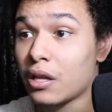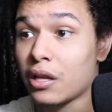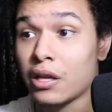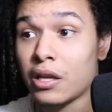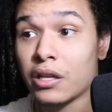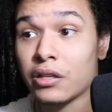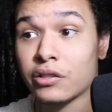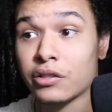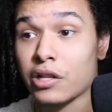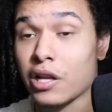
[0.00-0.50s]

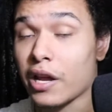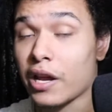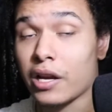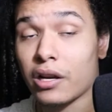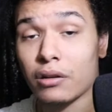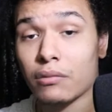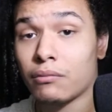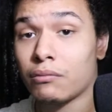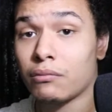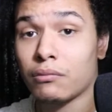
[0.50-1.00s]
It's like
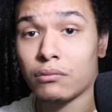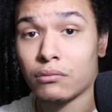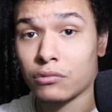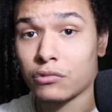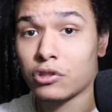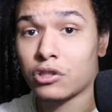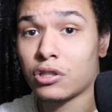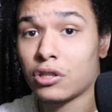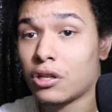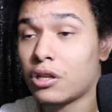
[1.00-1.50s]

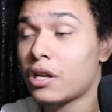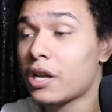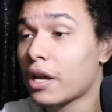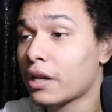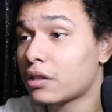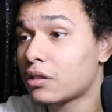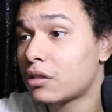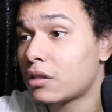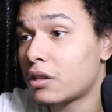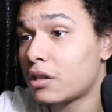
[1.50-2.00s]
to the
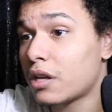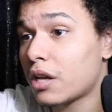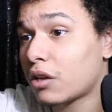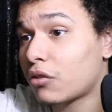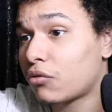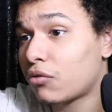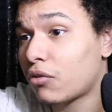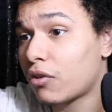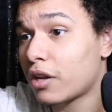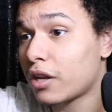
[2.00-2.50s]
next
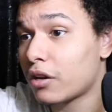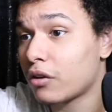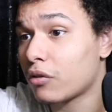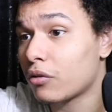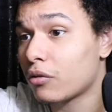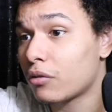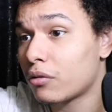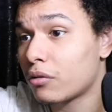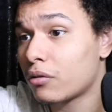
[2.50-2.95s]
flare.